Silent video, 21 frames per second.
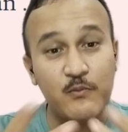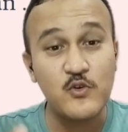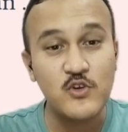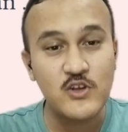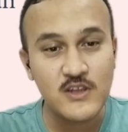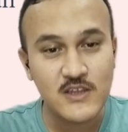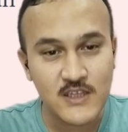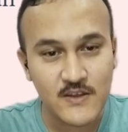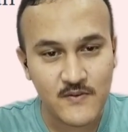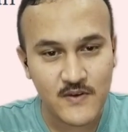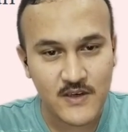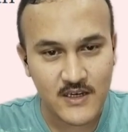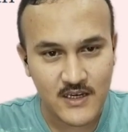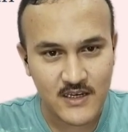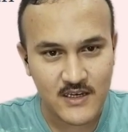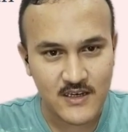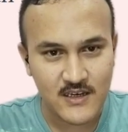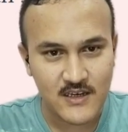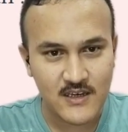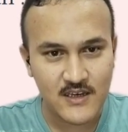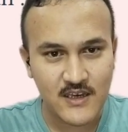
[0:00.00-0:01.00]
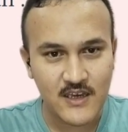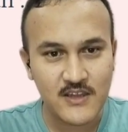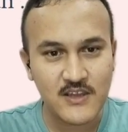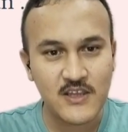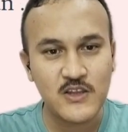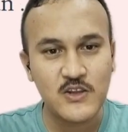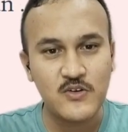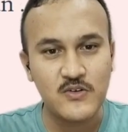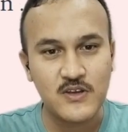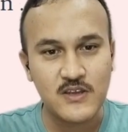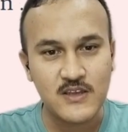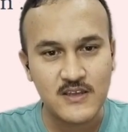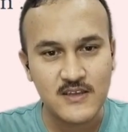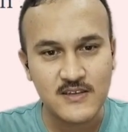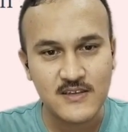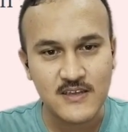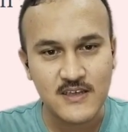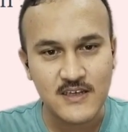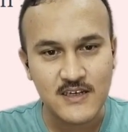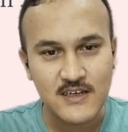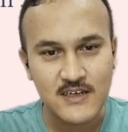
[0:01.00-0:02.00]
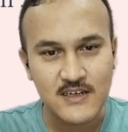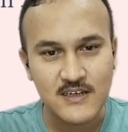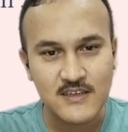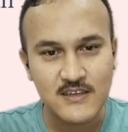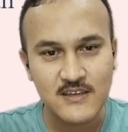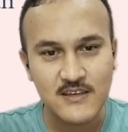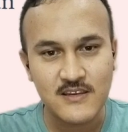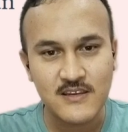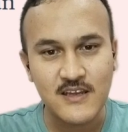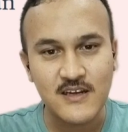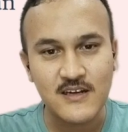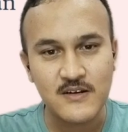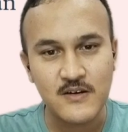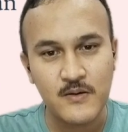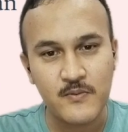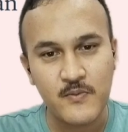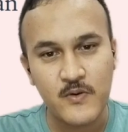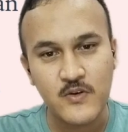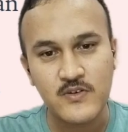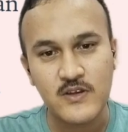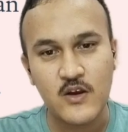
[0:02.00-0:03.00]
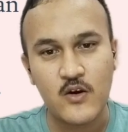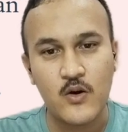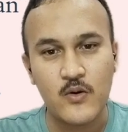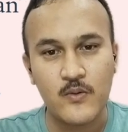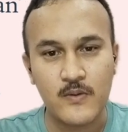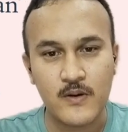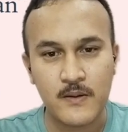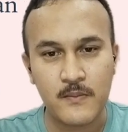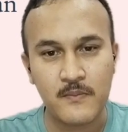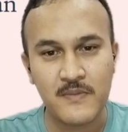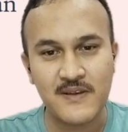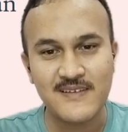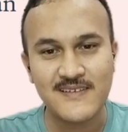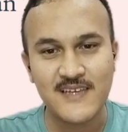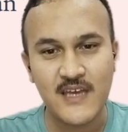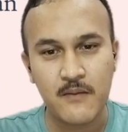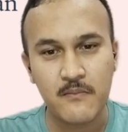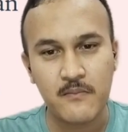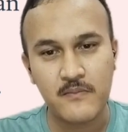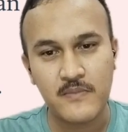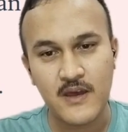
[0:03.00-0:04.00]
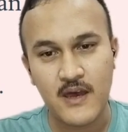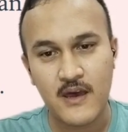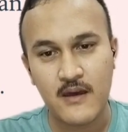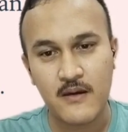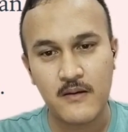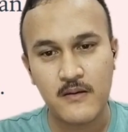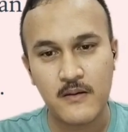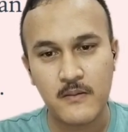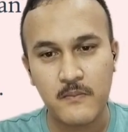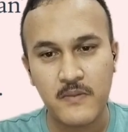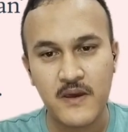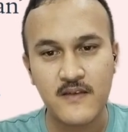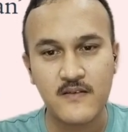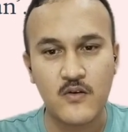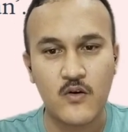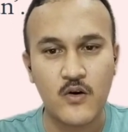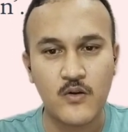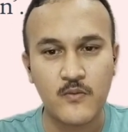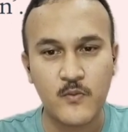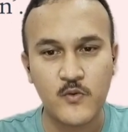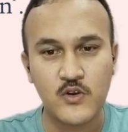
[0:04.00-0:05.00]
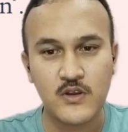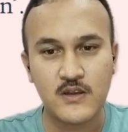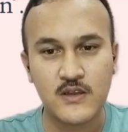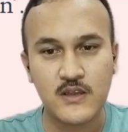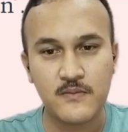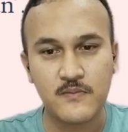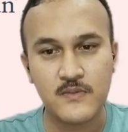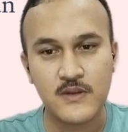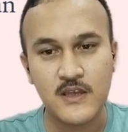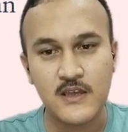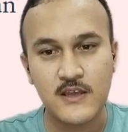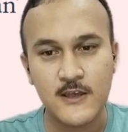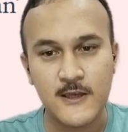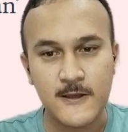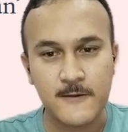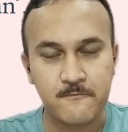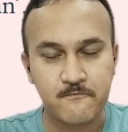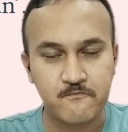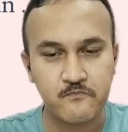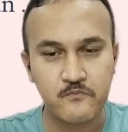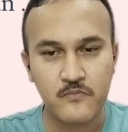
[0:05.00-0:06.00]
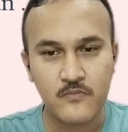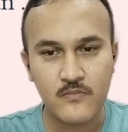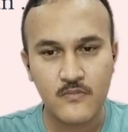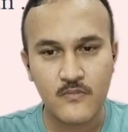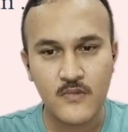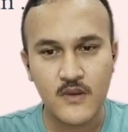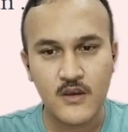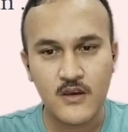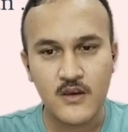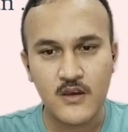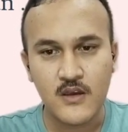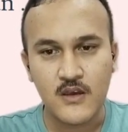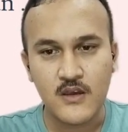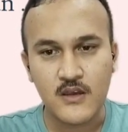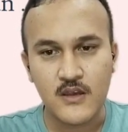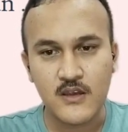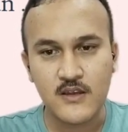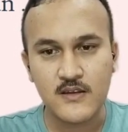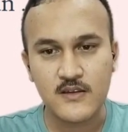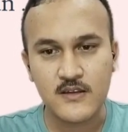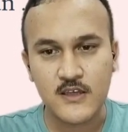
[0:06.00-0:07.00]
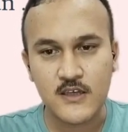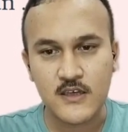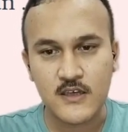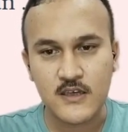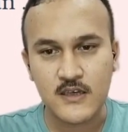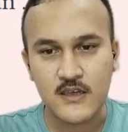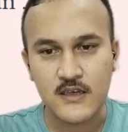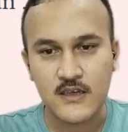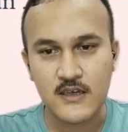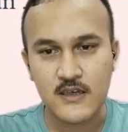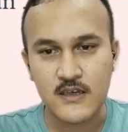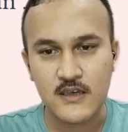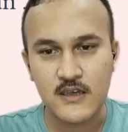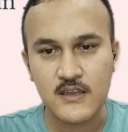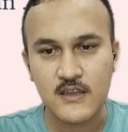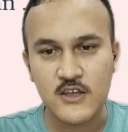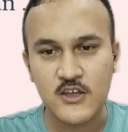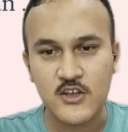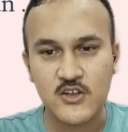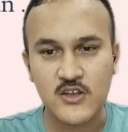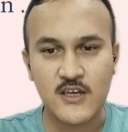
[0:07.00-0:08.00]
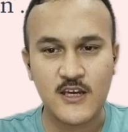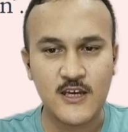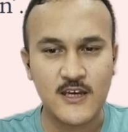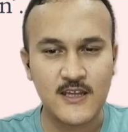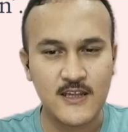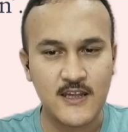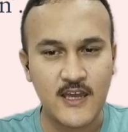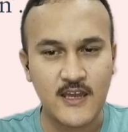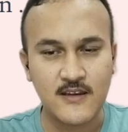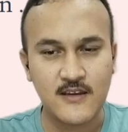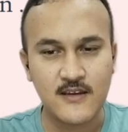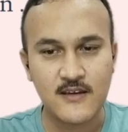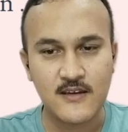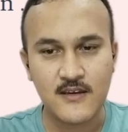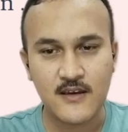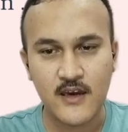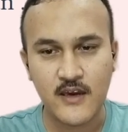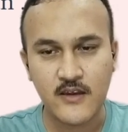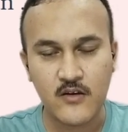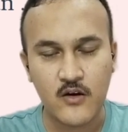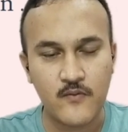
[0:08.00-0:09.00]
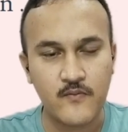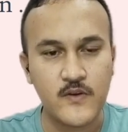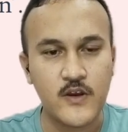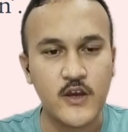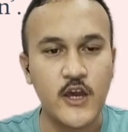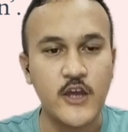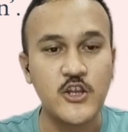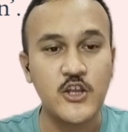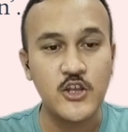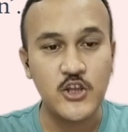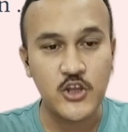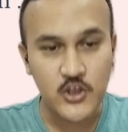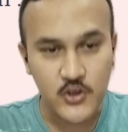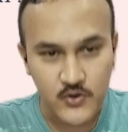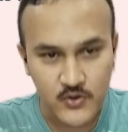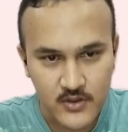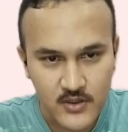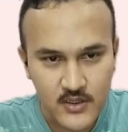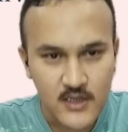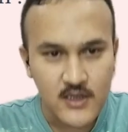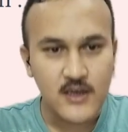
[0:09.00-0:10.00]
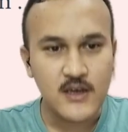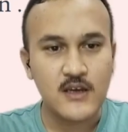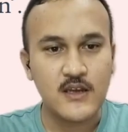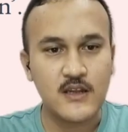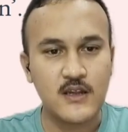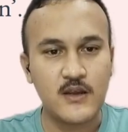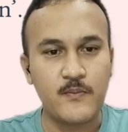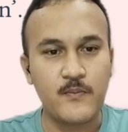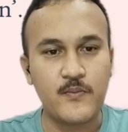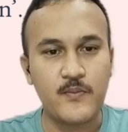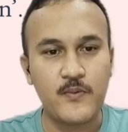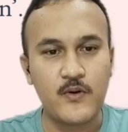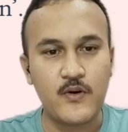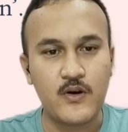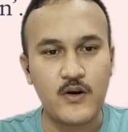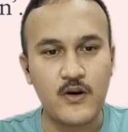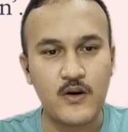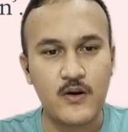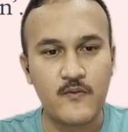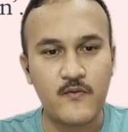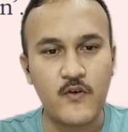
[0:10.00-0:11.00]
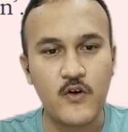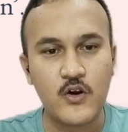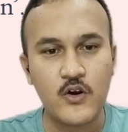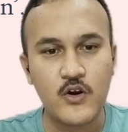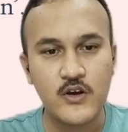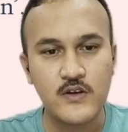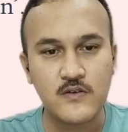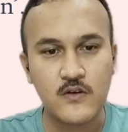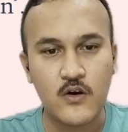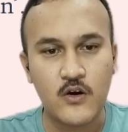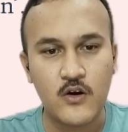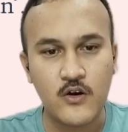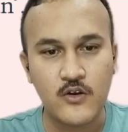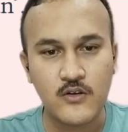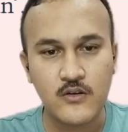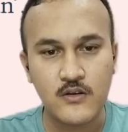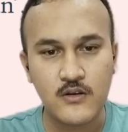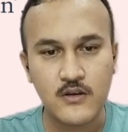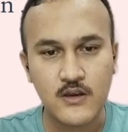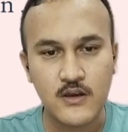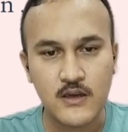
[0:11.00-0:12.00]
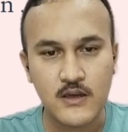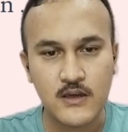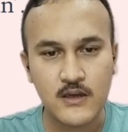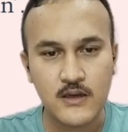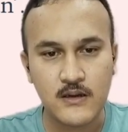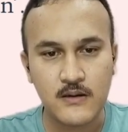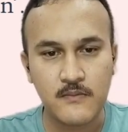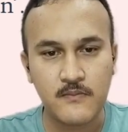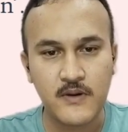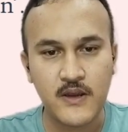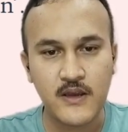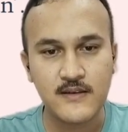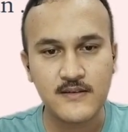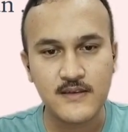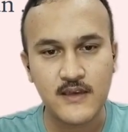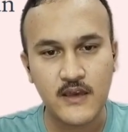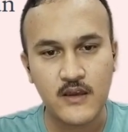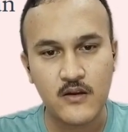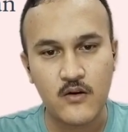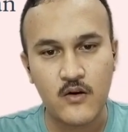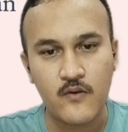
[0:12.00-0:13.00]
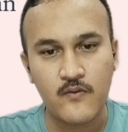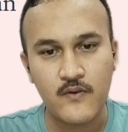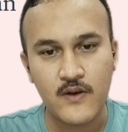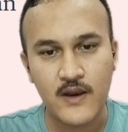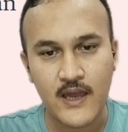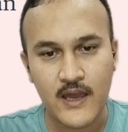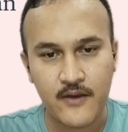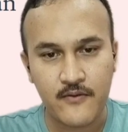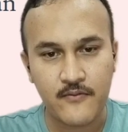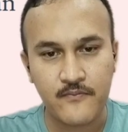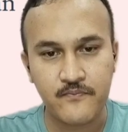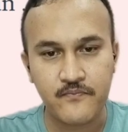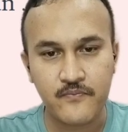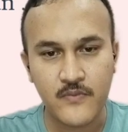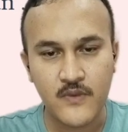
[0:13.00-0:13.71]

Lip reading: Positive attitude is a tongue of process of a mindset based on positive thinking. It is that kind of the attitude, the focus on the bright side of life.